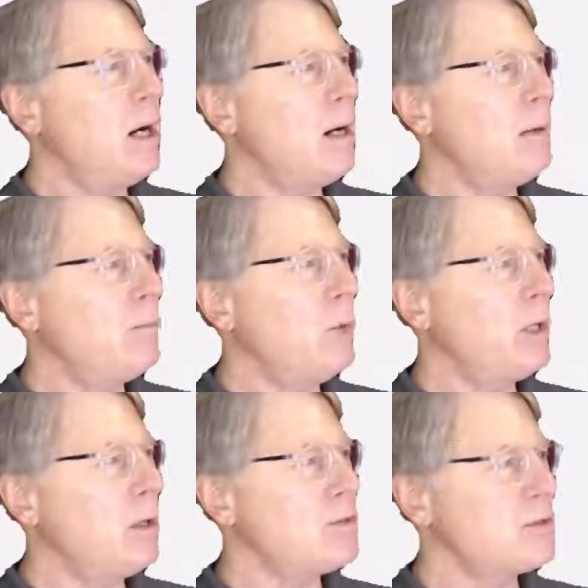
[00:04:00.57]
we
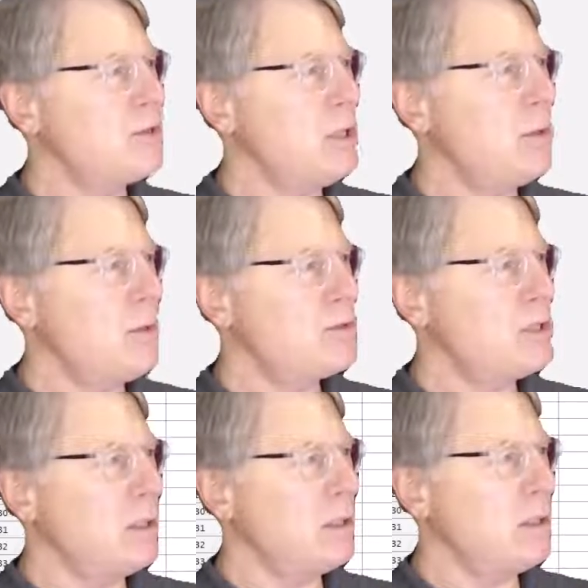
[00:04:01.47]
can also see those
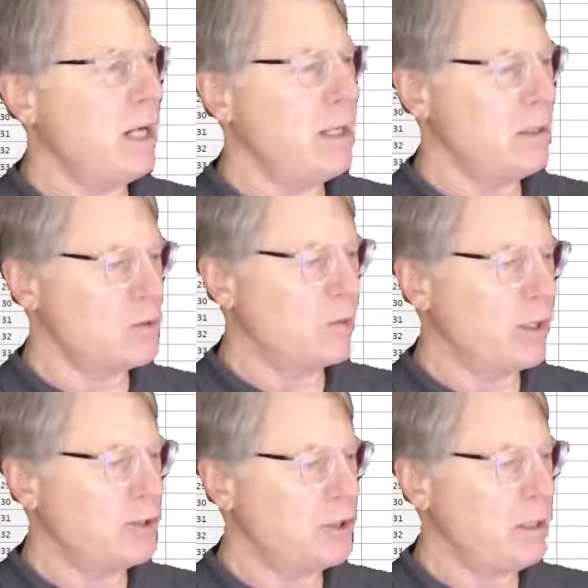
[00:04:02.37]
in the data
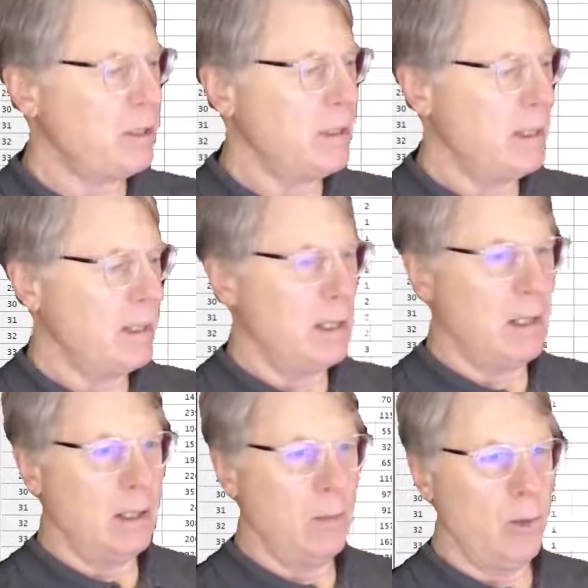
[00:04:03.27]
spreadsheet.
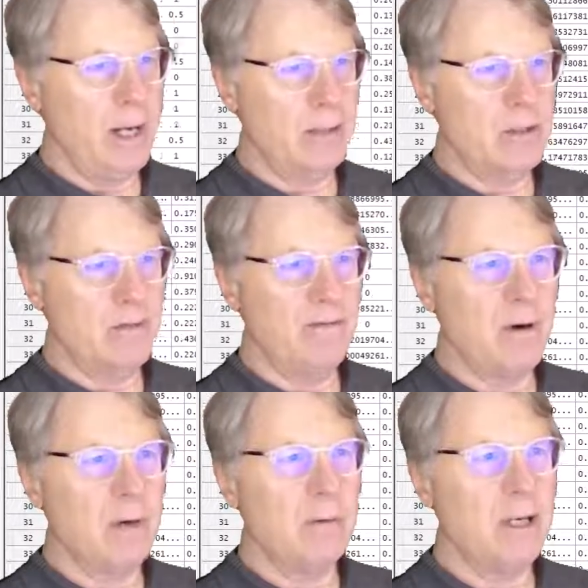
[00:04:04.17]
Way out to the
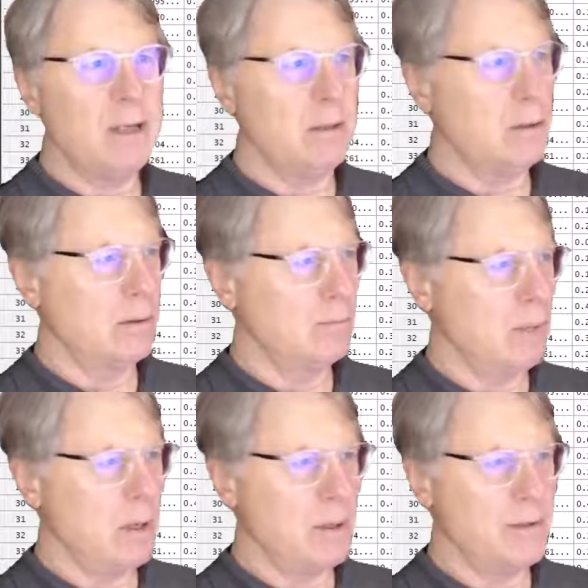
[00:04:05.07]
far right,
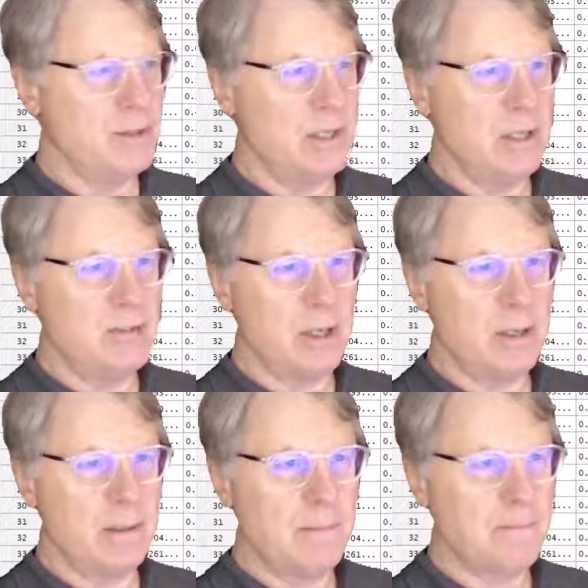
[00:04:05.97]
all the Z's
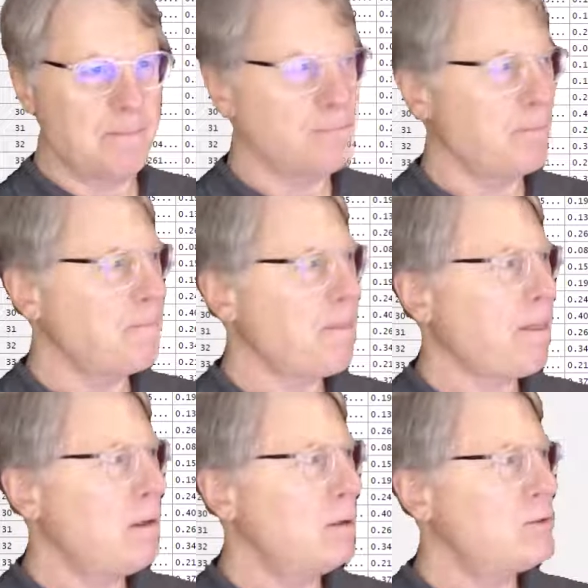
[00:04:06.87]
here.
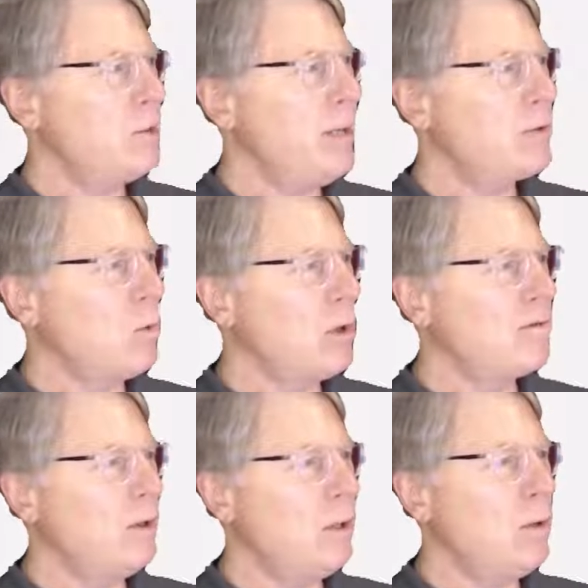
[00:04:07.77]
Let's go back to
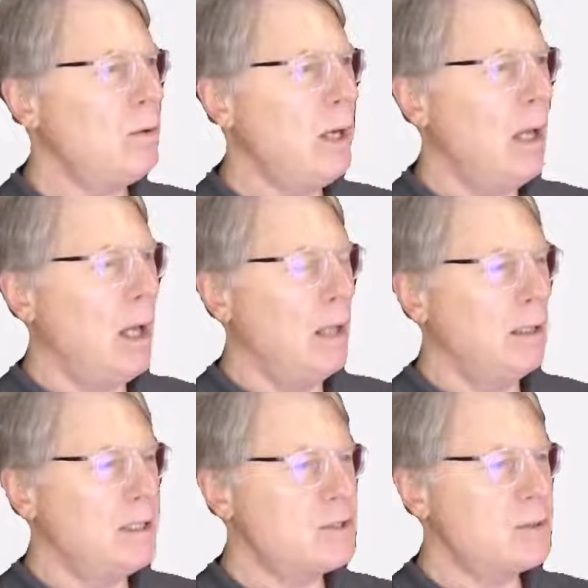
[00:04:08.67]
workflow.
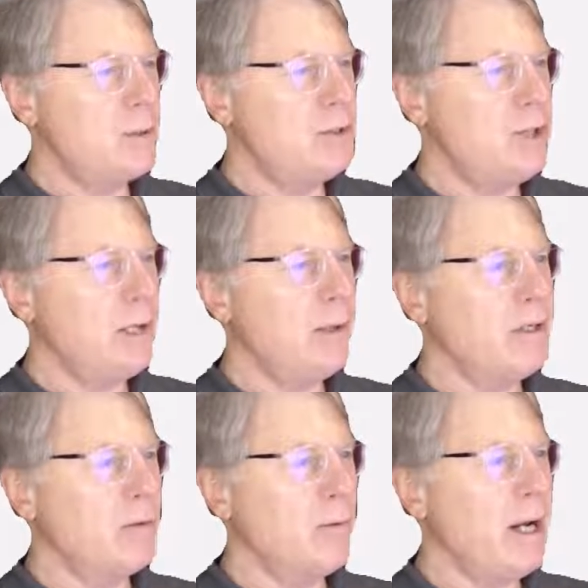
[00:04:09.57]
Let's generate
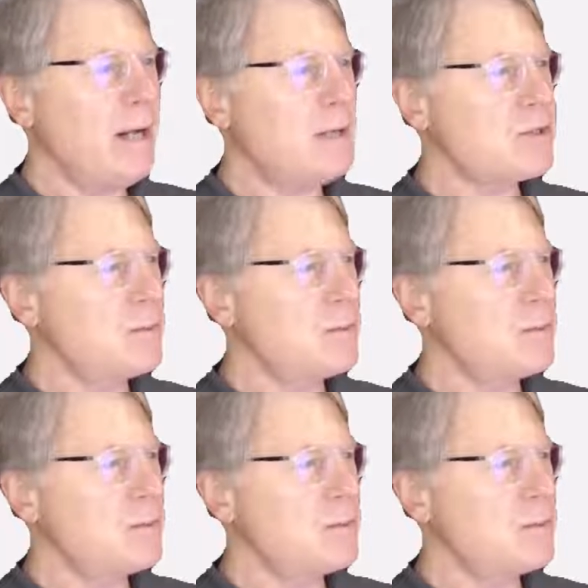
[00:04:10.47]
the ranks.